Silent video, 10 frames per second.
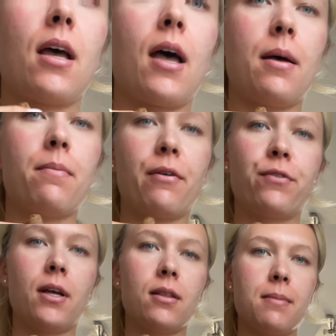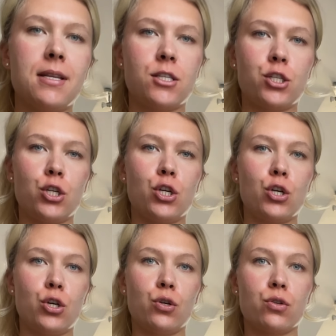I've cut them
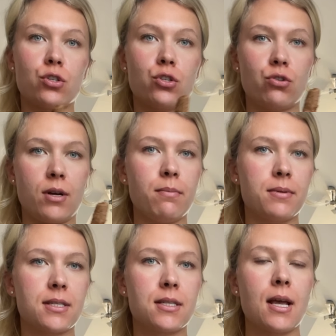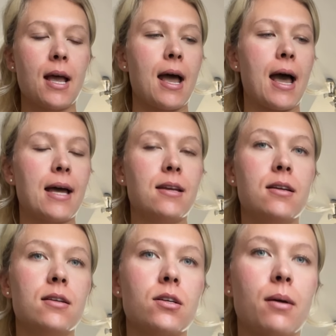into strips,
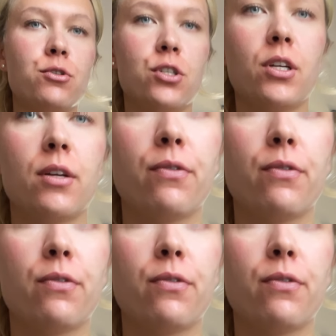and I'm just going